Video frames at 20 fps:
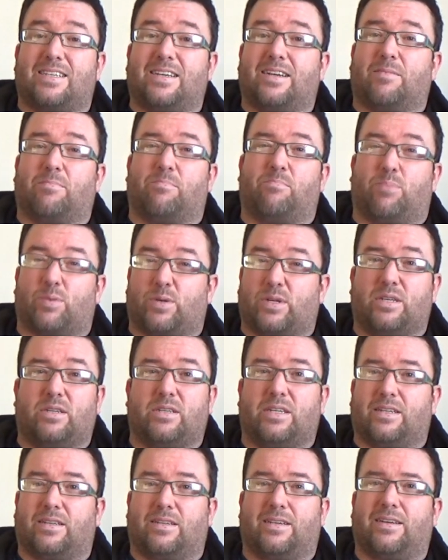They're
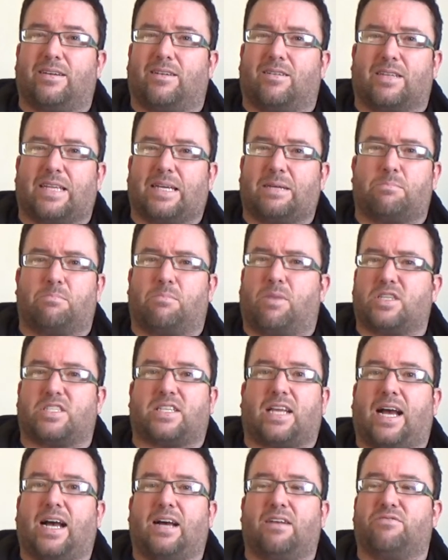brilliant. They are like
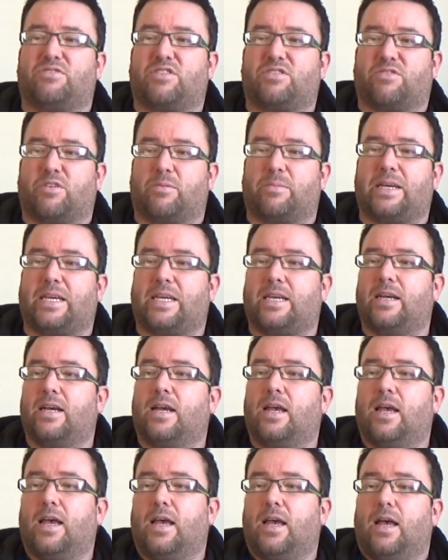must-haves for me.
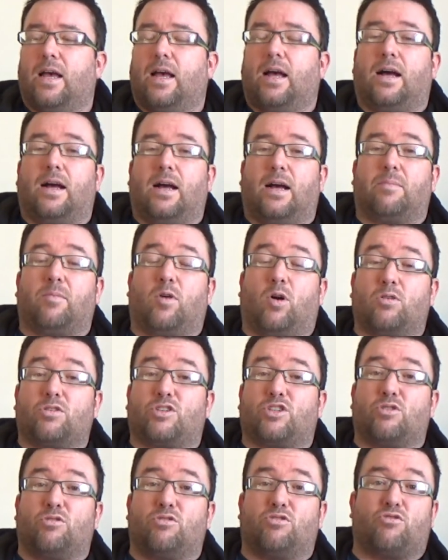
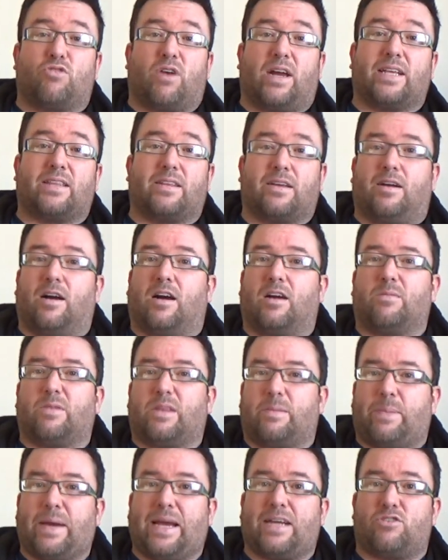Also drying the car with
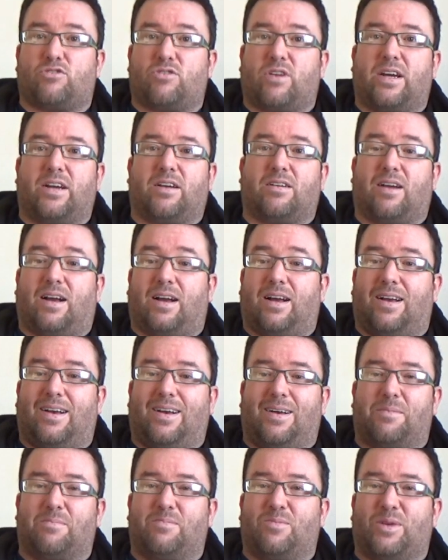a pet
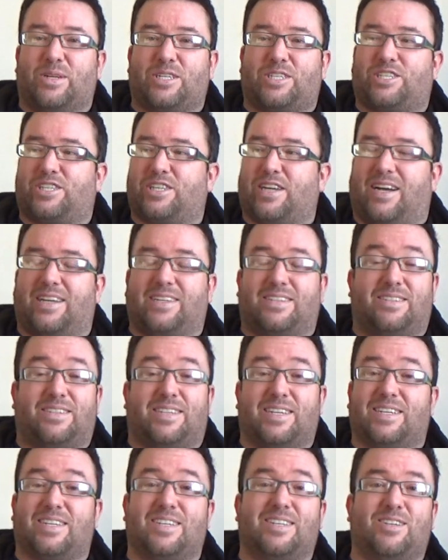dryer, which I
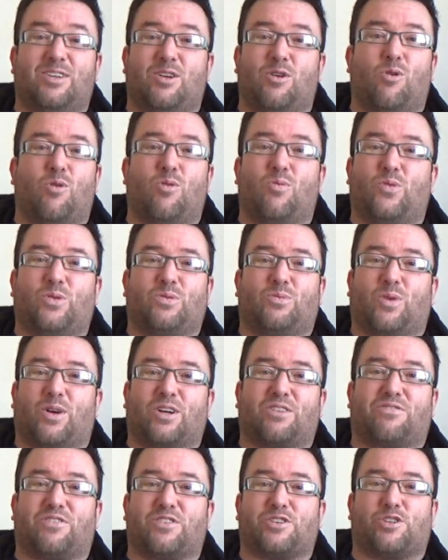didn't know would
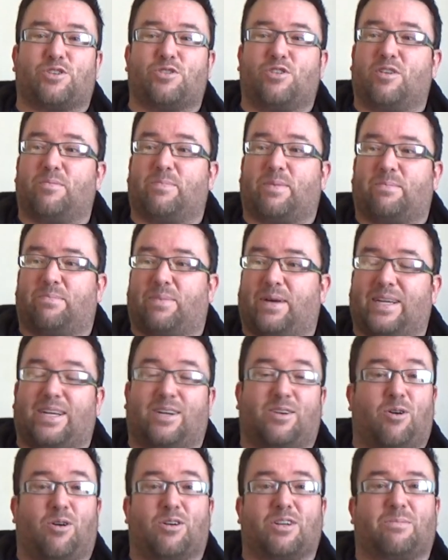work for sure, but by
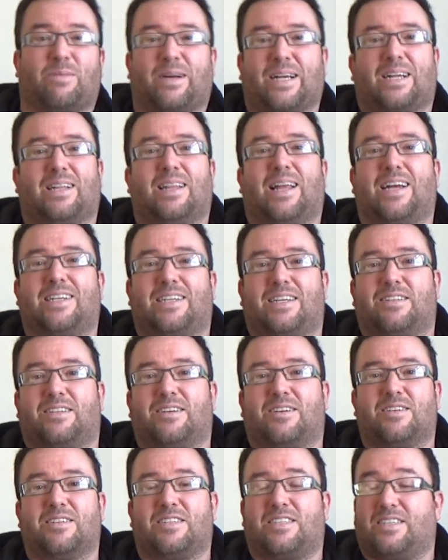God am I glad it
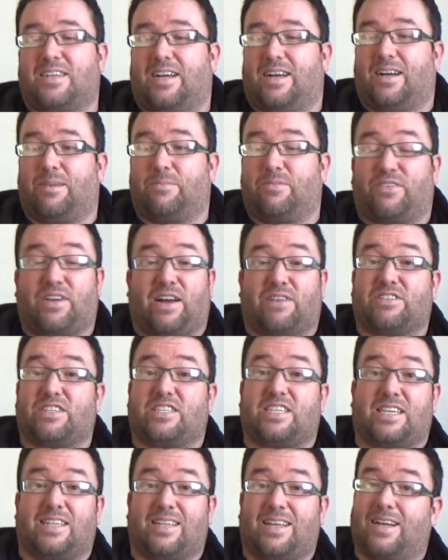does. If you haven't
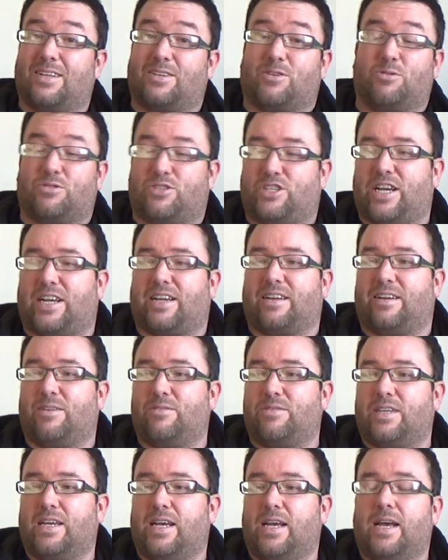seen that, go check it
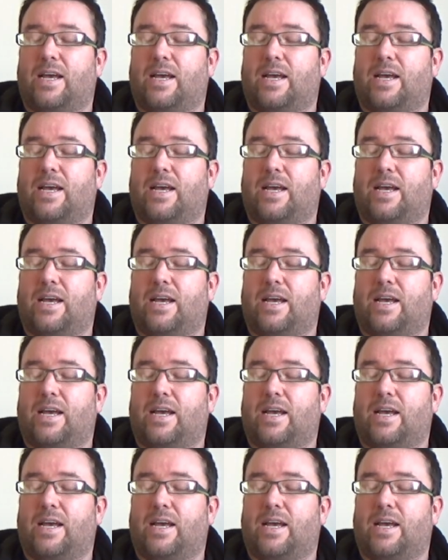out.